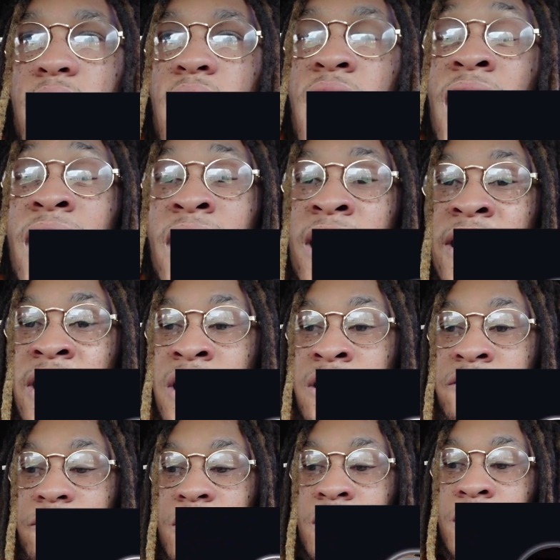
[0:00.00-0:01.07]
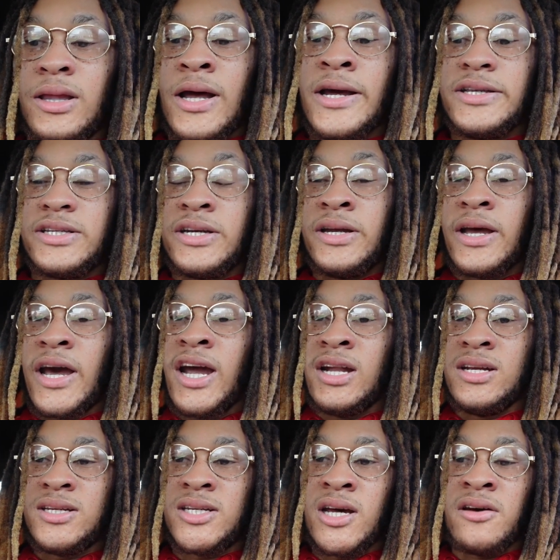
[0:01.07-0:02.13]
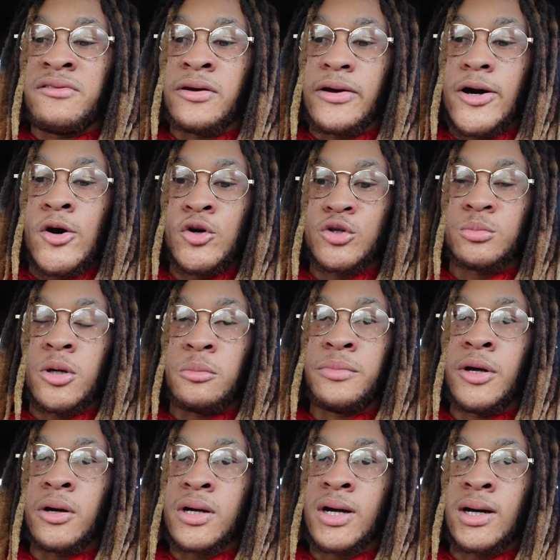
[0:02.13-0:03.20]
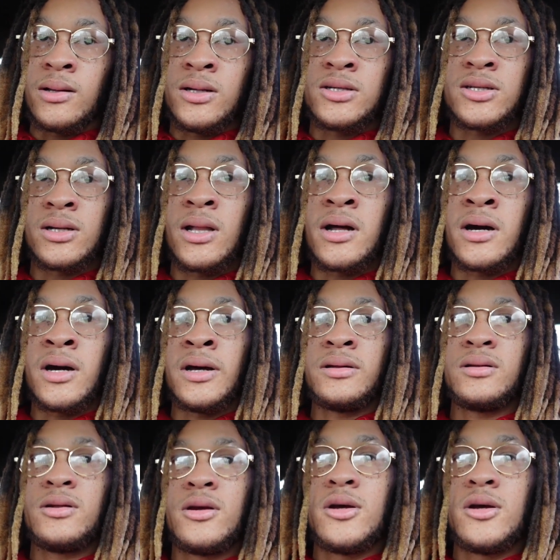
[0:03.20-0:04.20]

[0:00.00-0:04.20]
I have a 1987 Oldsmobile Cutlass Salon,